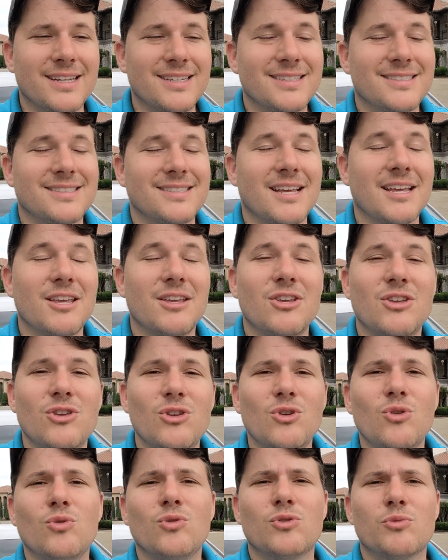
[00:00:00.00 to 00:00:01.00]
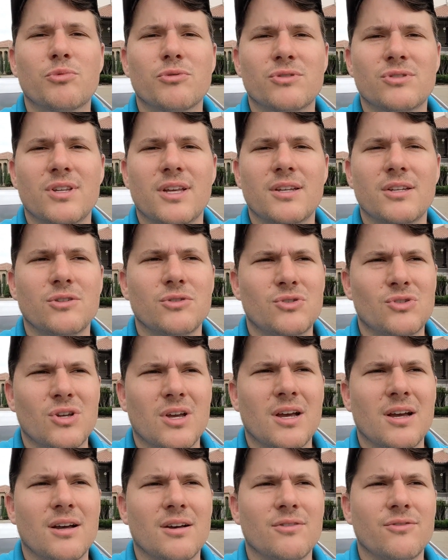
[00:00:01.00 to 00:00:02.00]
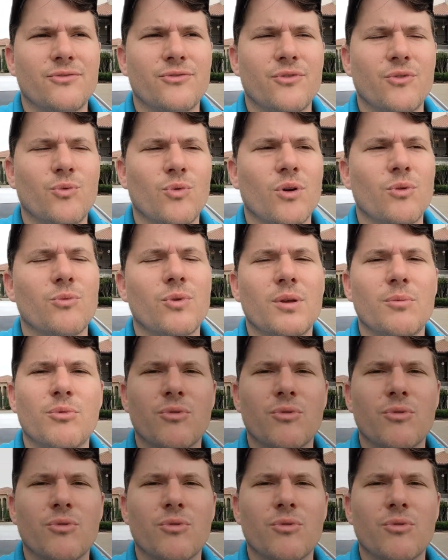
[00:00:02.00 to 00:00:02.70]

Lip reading: And it's a huge percentage of what we